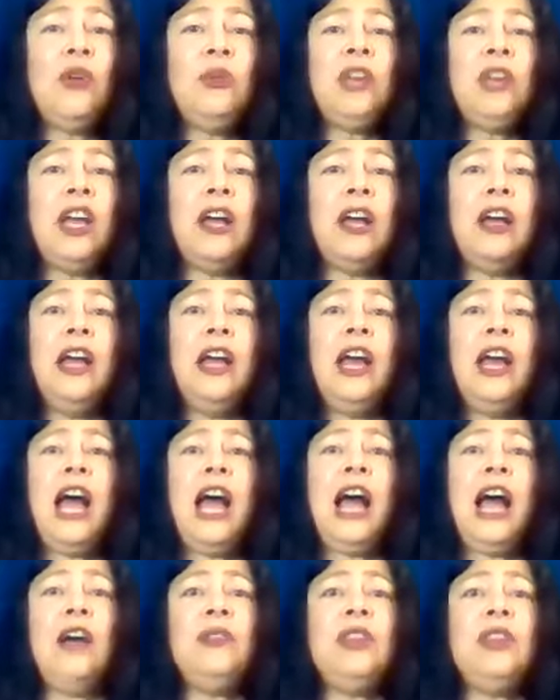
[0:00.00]
her
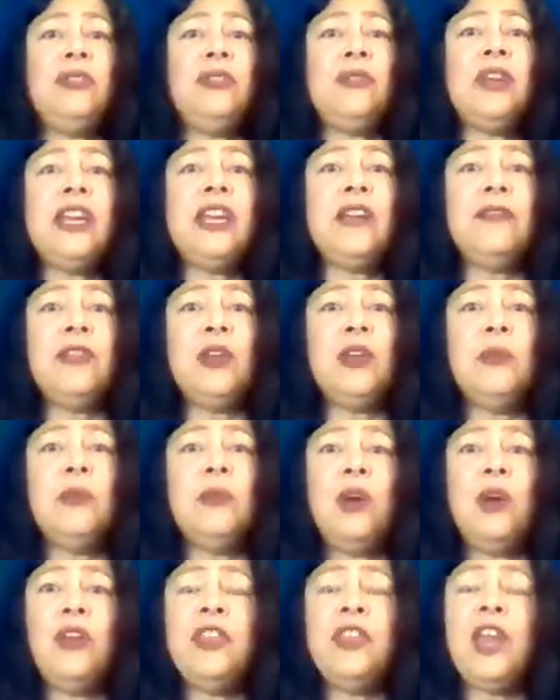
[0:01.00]
how the three of them,
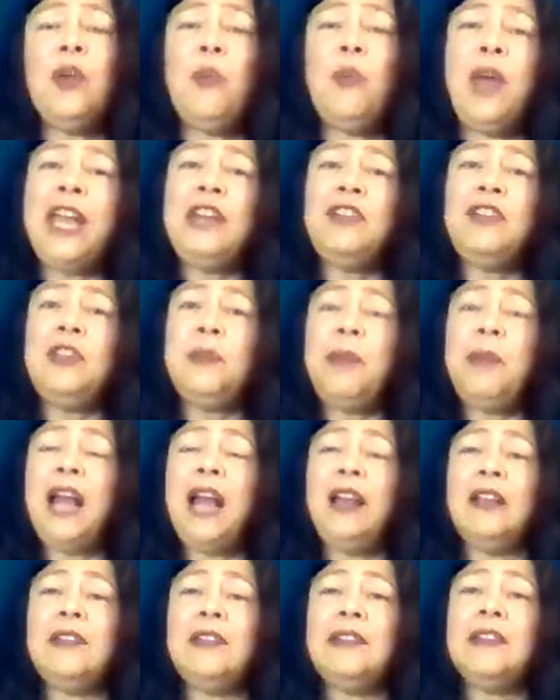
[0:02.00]
on their way to the
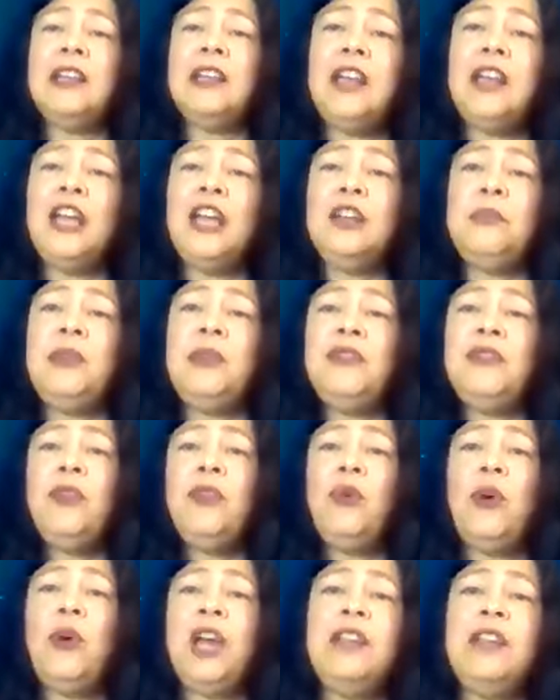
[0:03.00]
palace the night
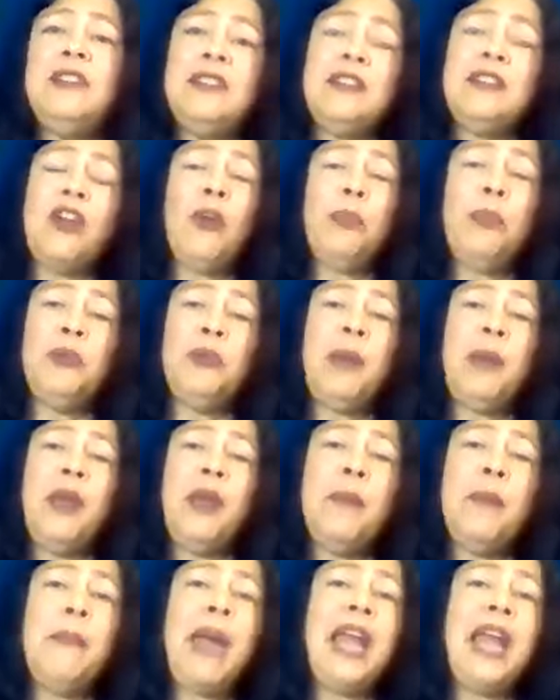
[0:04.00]
before, had stopped by a
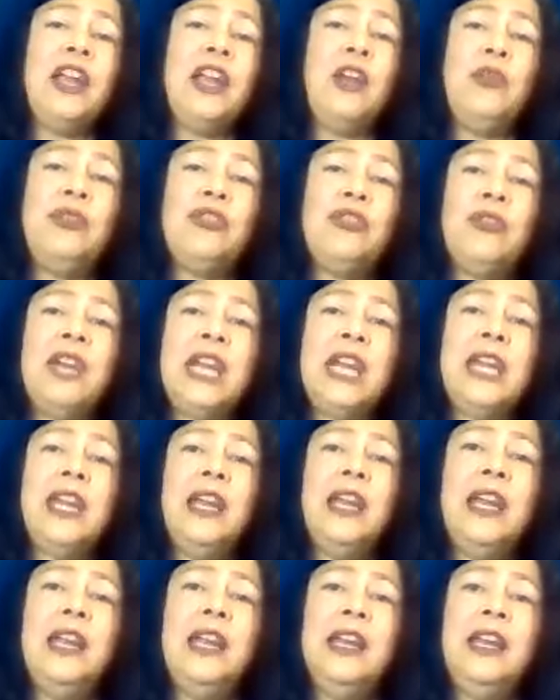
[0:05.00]
mango tree.
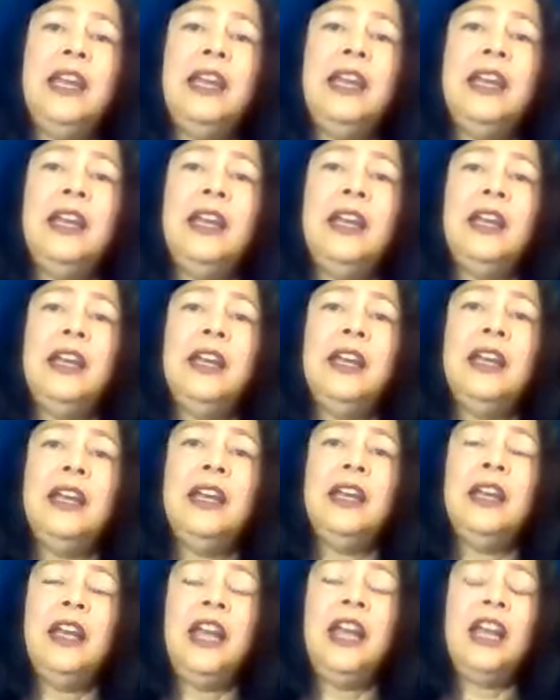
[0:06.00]

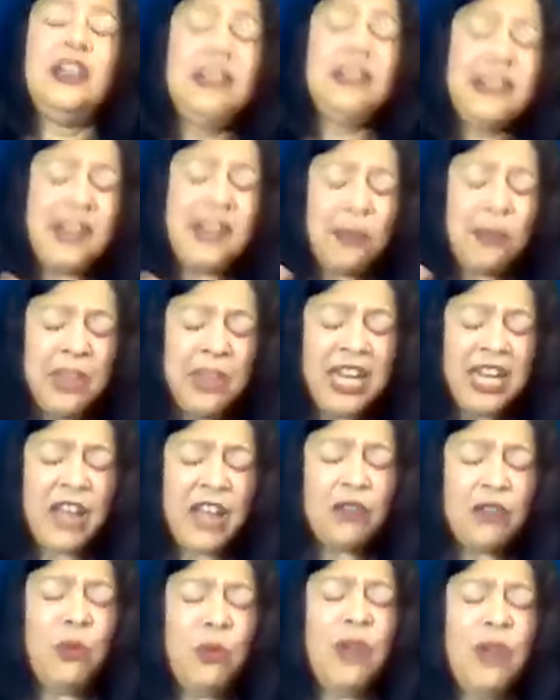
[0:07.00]
And something
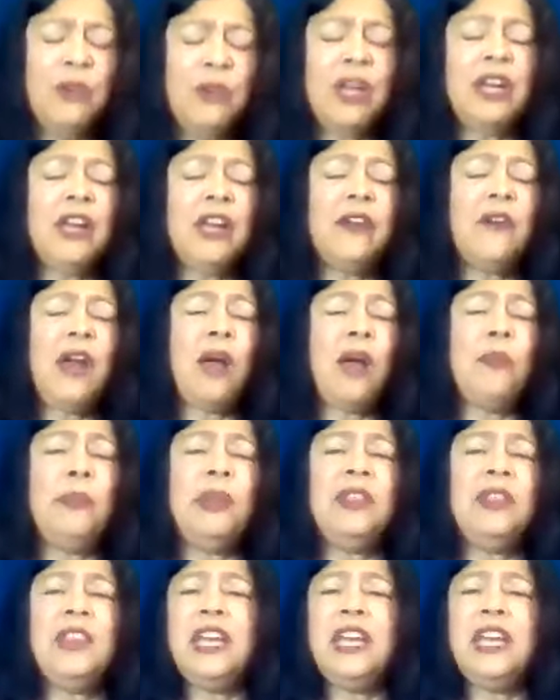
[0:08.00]
had woken her up,
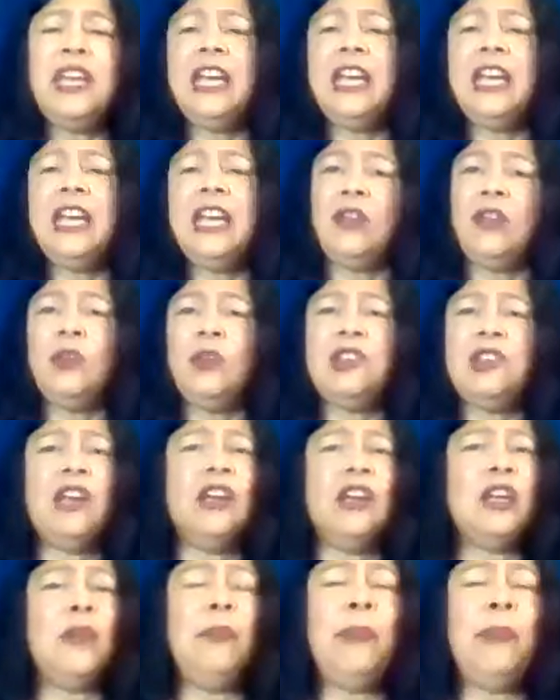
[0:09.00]
and thinking it was her
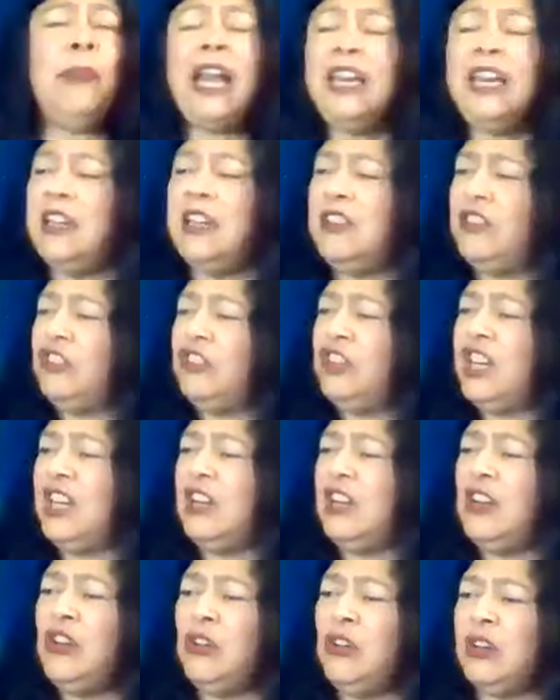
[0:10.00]
companions, she'd
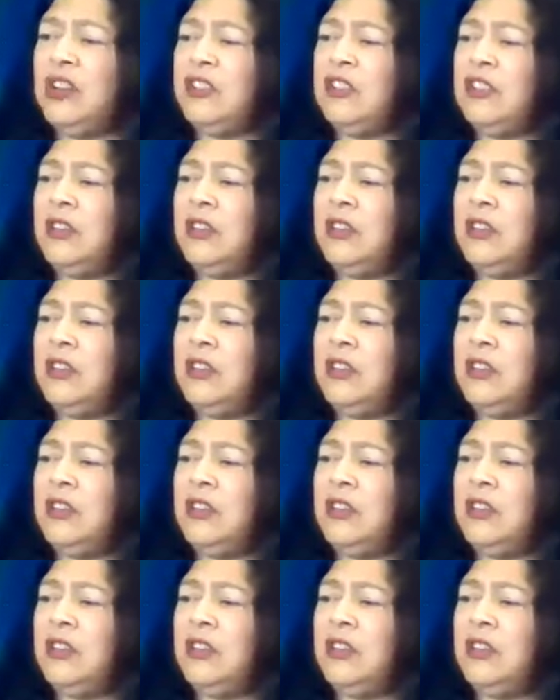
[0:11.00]
looked.